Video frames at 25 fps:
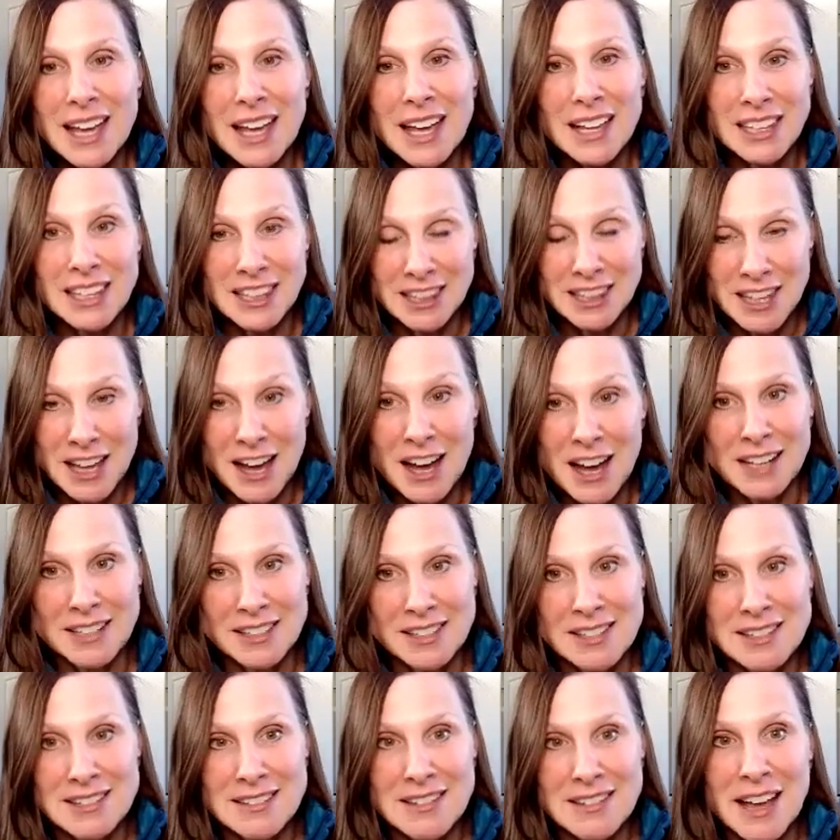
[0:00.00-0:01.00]

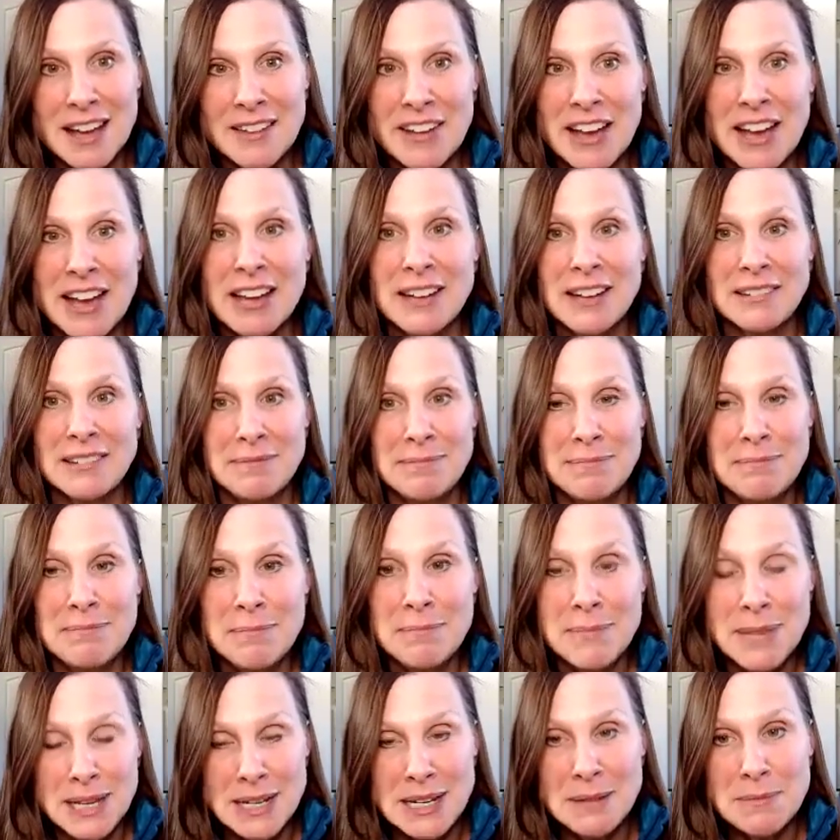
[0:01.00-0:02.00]
Lots. I've had
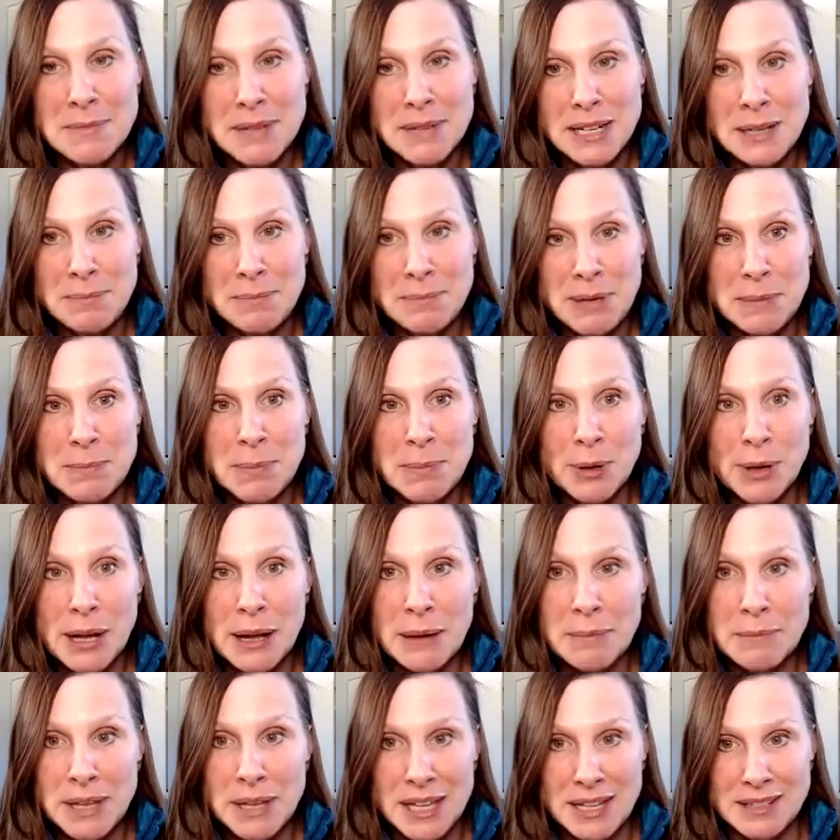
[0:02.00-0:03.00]
many people
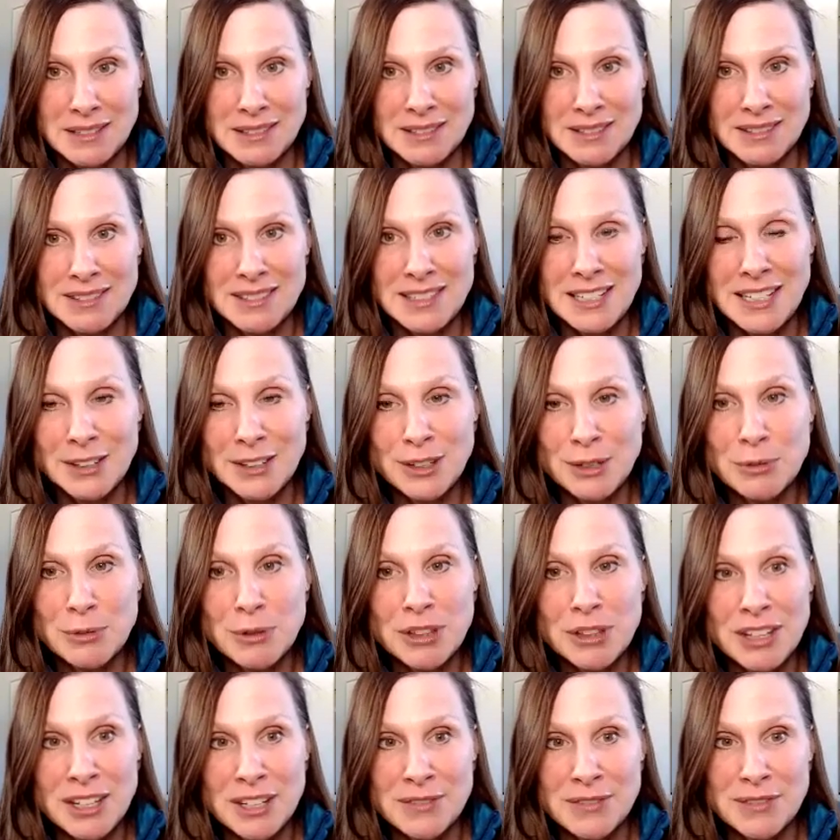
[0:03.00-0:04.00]
come in dealing
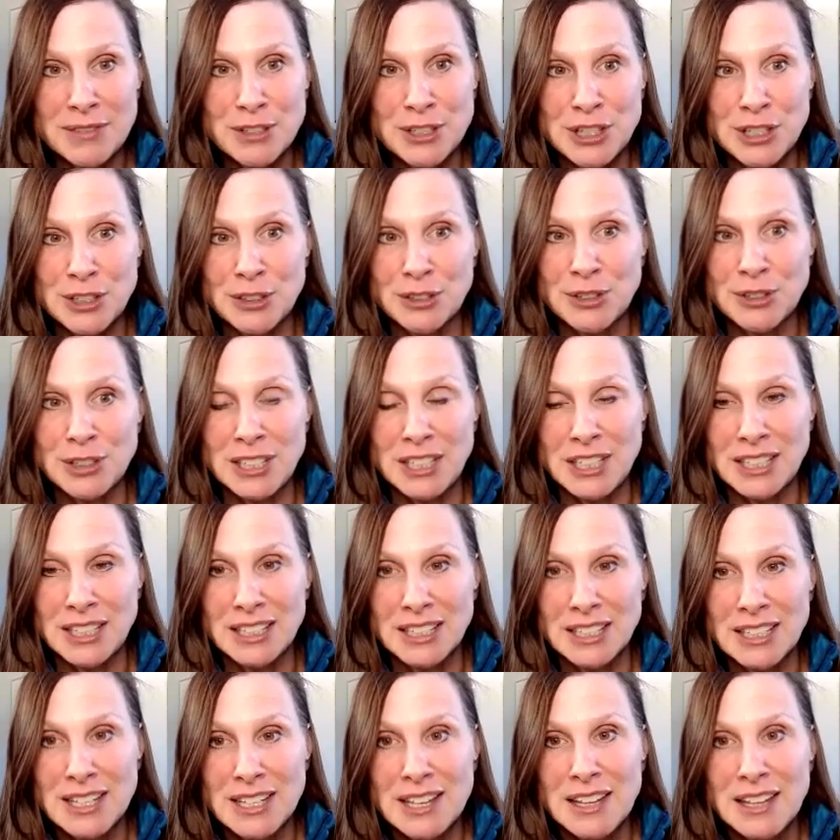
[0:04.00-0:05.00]
with infertility.
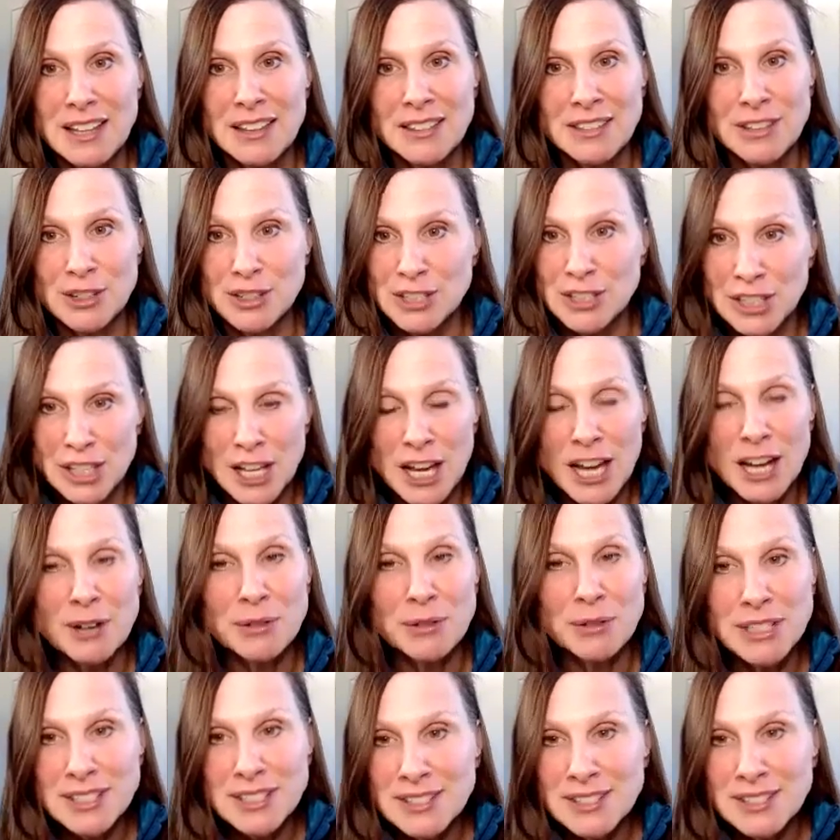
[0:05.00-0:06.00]
There's a lot of
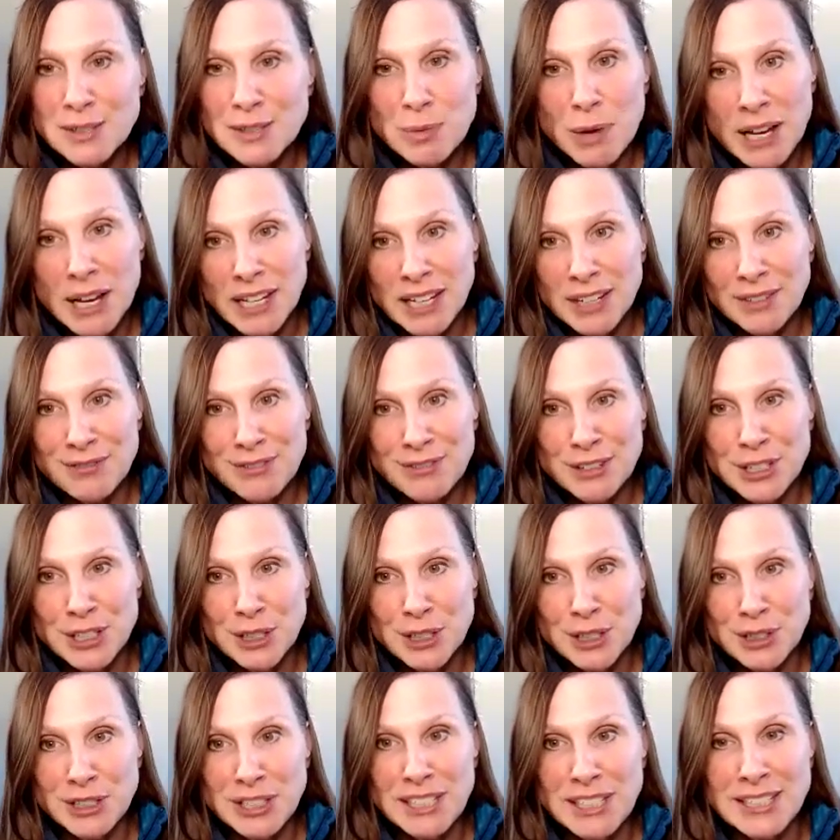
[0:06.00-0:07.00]
reasons why
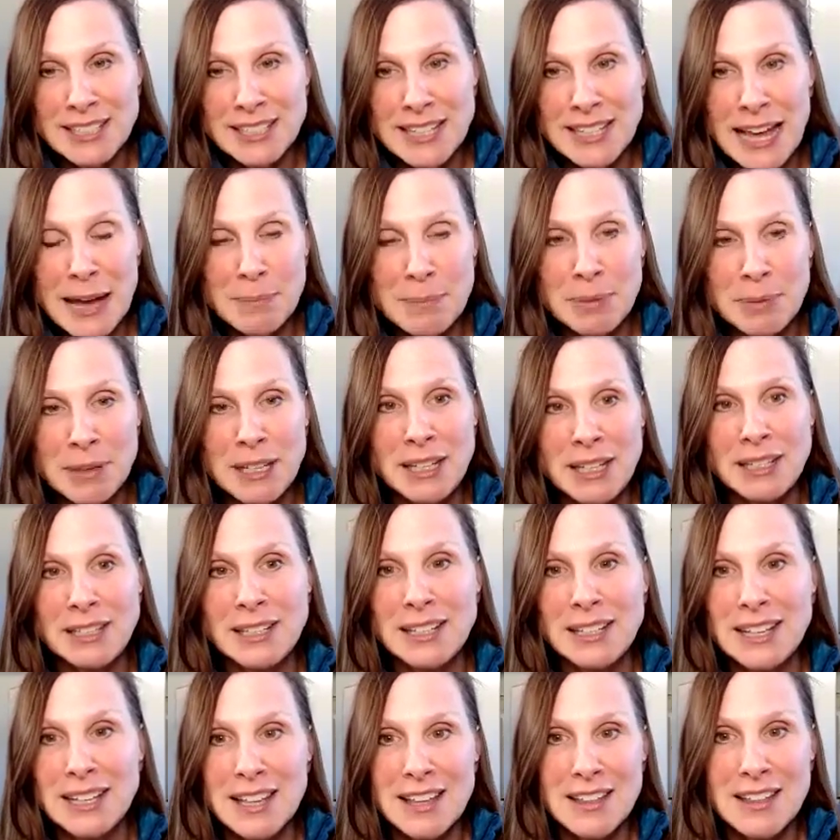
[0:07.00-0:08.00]
infertility is happening.